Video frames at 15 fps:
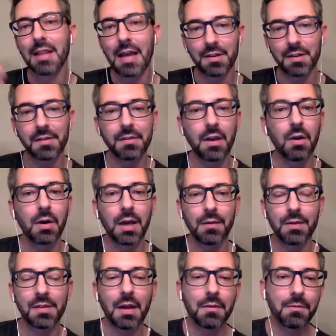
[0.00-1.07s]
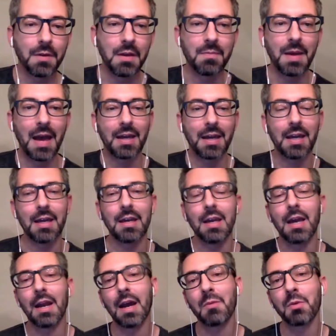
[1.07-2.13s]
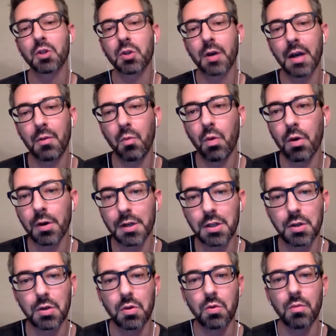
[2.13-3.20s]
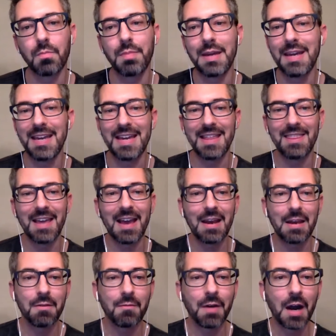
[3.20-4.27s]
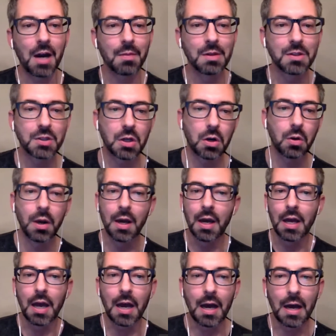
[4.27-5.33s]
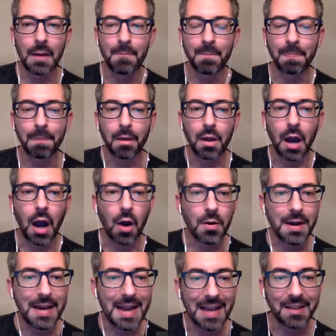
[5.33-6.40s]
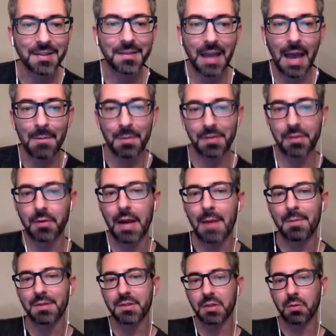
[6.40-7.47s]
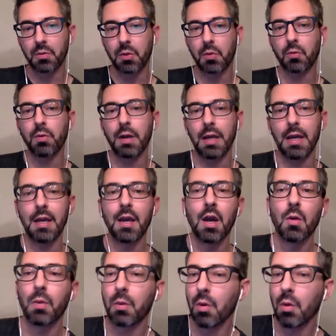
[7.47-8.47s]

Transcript: let us know. Give us that feedback, and I will try and work to be in that environment. So our next episode, episode 3,